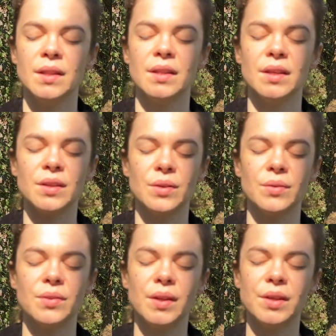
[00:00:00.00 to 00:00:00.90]
Thank you,
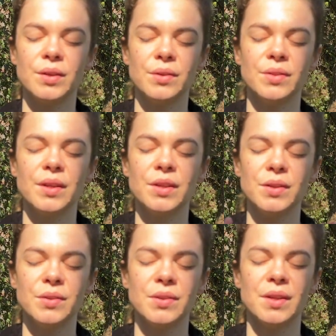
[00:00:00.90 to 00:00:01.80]
thank you, thank
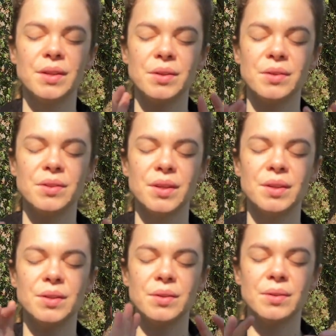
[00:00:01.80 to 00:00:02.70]
you, thank you, thank
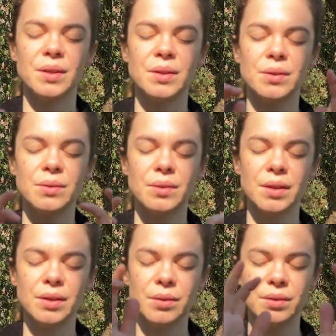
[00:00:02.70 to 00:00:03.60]
you, thank you, thank
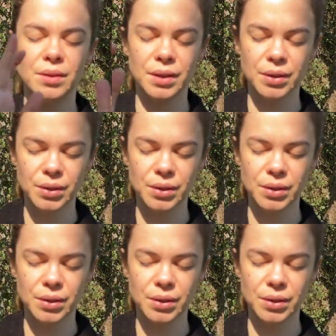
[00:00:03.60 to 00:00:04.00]
you, thank you.